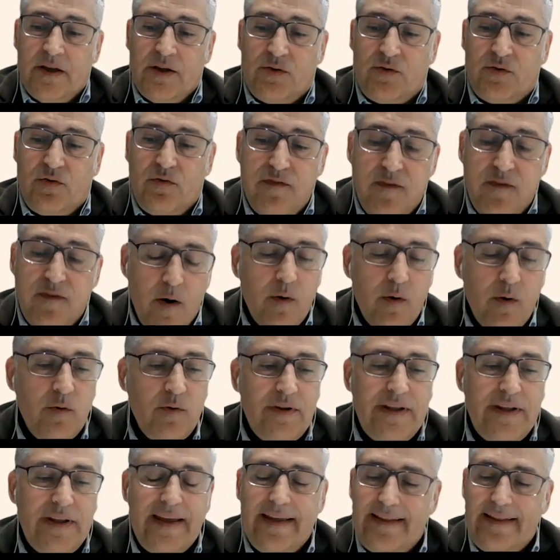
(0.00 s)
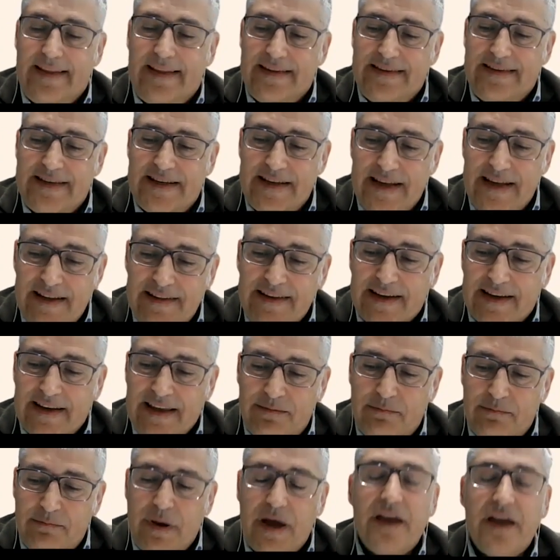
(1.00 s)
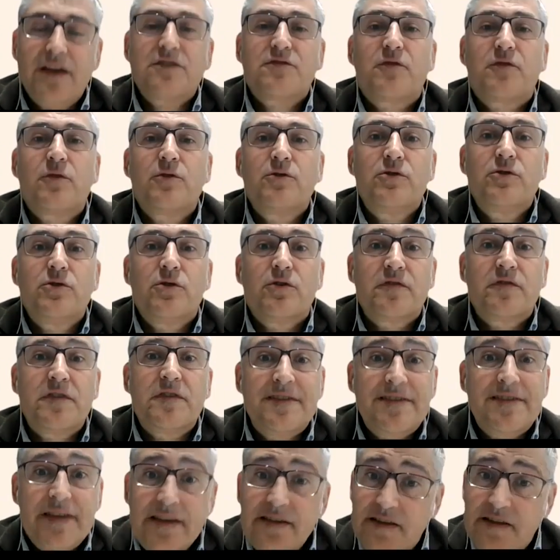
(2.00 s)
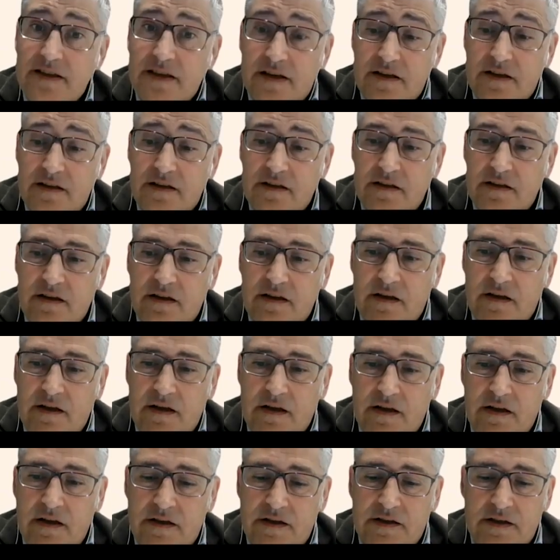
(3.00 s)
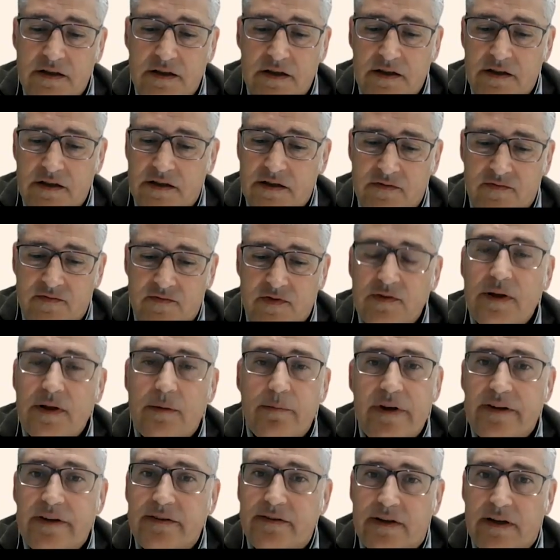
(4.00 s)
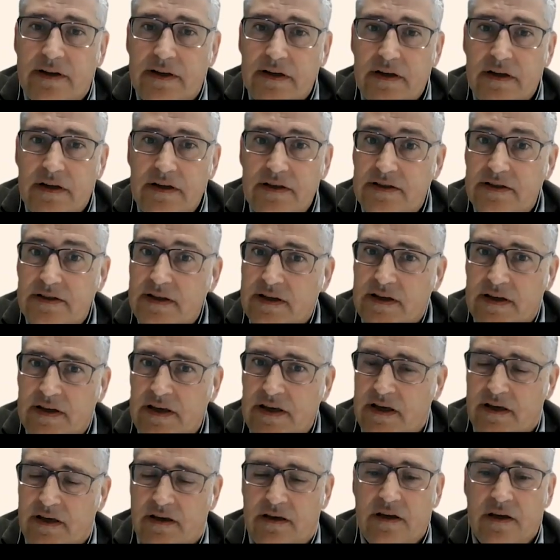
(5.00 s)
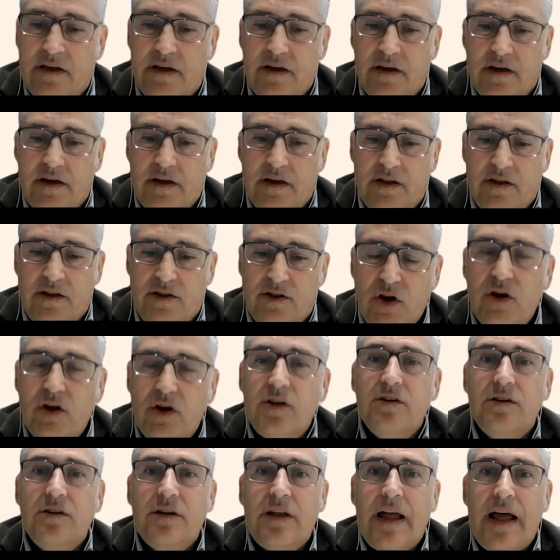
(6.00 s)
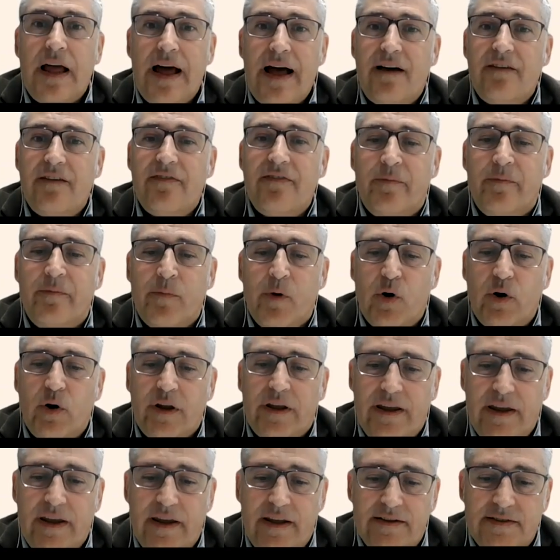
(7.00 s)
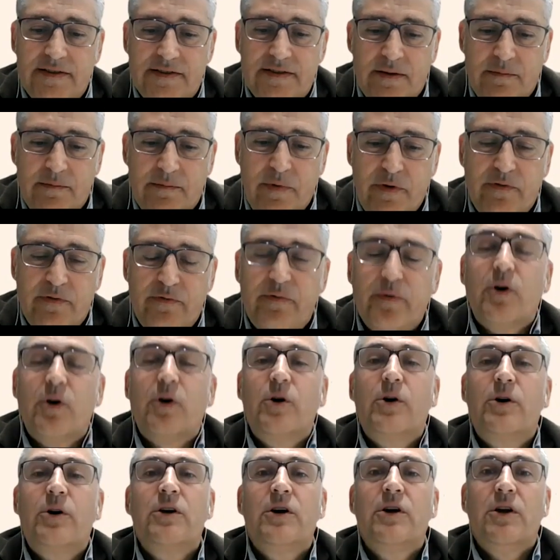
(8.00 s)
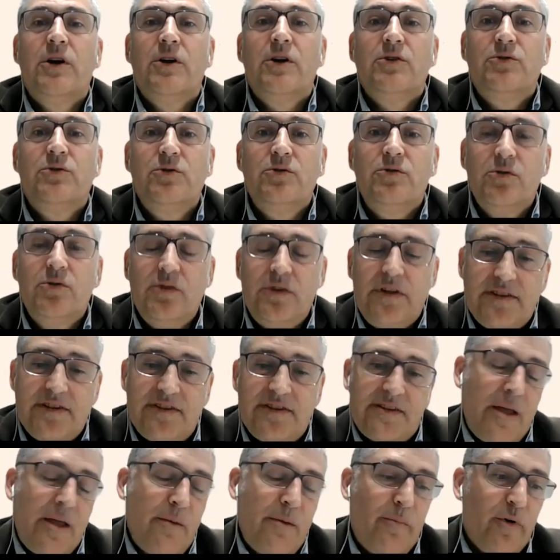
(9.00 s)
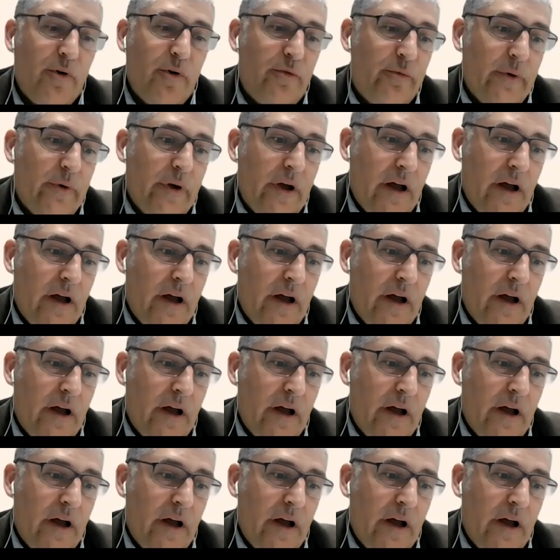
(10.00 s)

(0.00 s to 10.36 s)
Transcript: to follow the genetic advice from your physician is fundamental, is the key. Don't have more kids before to do this type of